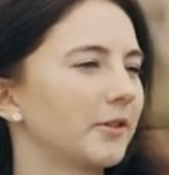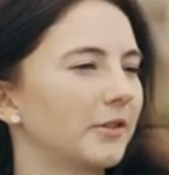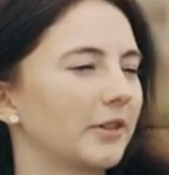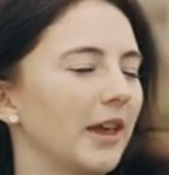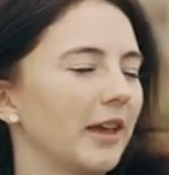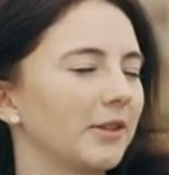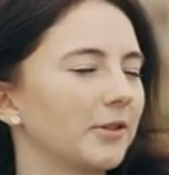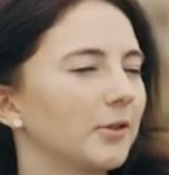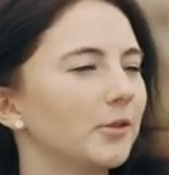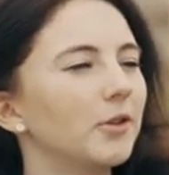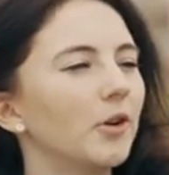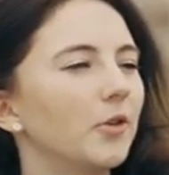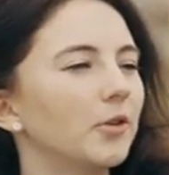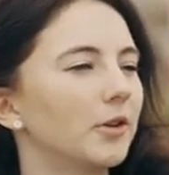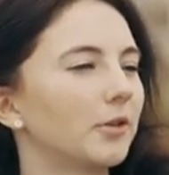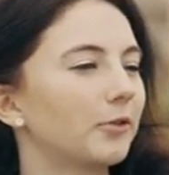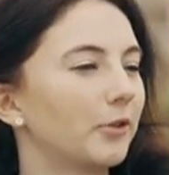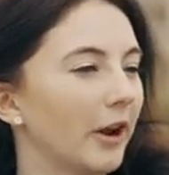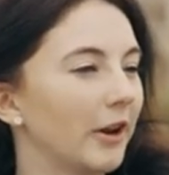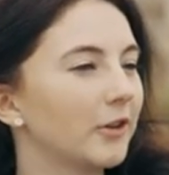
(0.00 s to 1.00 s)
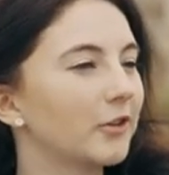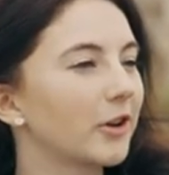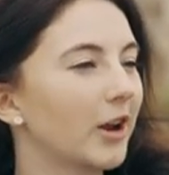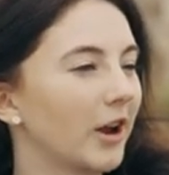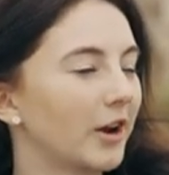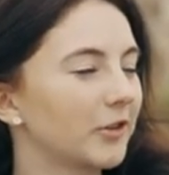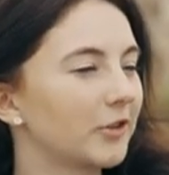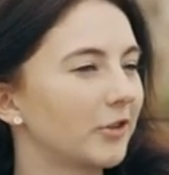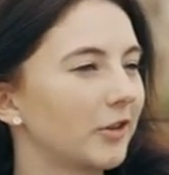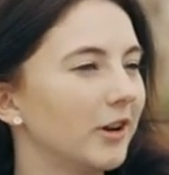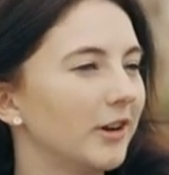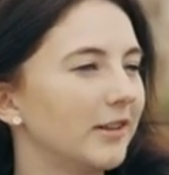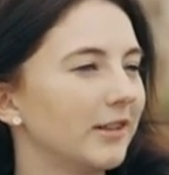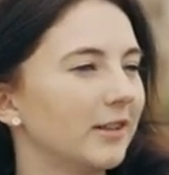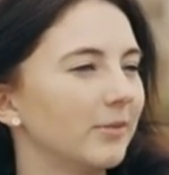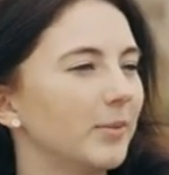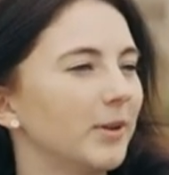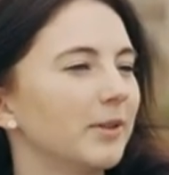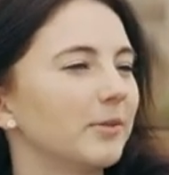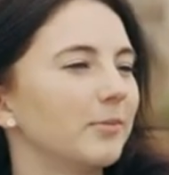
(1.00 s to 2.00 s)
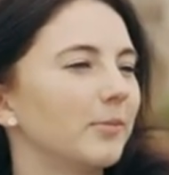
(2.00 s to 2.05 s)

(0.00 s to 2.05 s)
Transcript: get to know the French culture a little bit